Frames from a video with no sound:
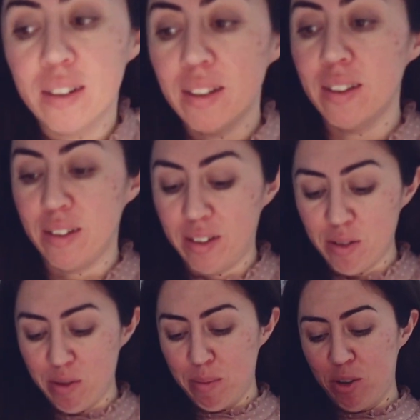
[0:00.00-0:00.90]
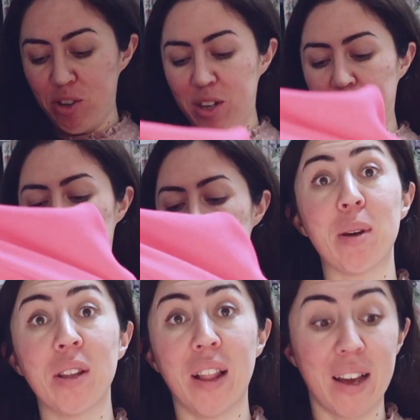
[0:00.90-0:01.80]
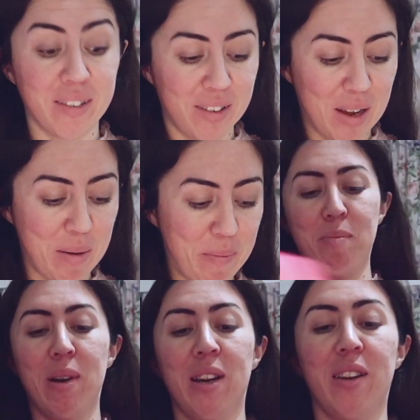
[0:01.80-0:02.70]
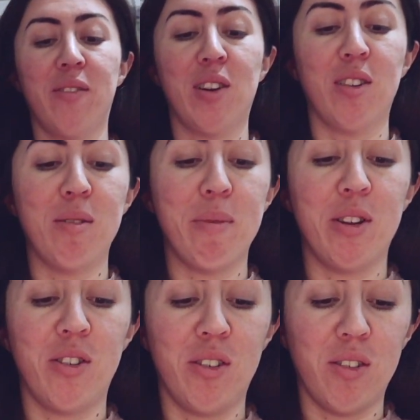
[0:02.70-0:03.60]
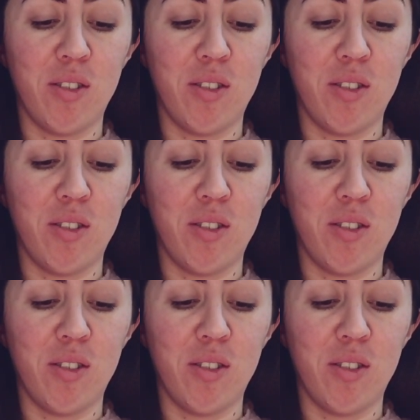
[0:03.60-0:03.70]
to this sewing machine. I'm on the last step, but I forgot to mention,